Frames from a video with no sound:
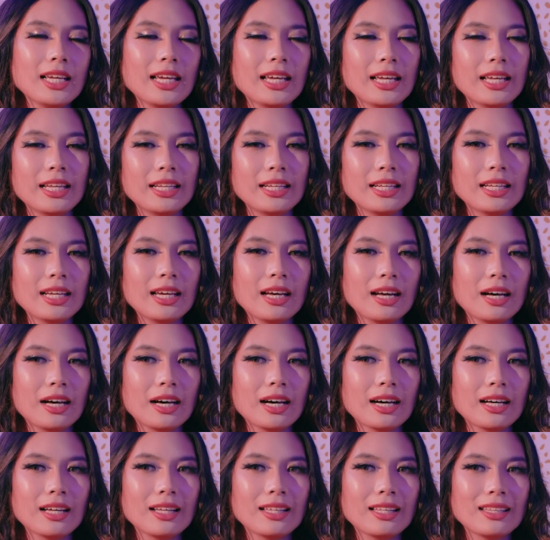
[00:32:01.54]
and
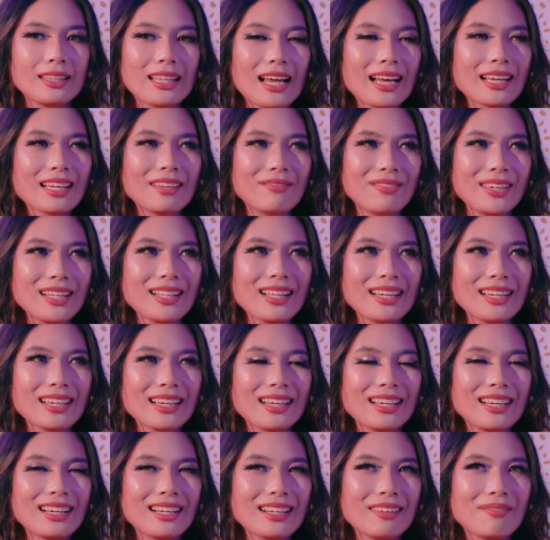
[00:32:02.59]
that can be like
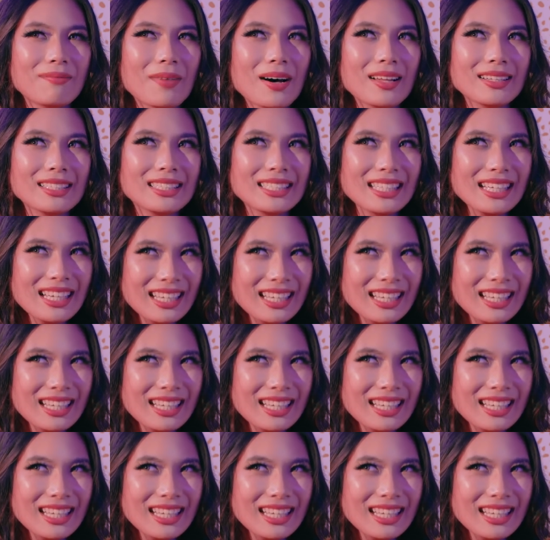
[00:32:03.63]
months.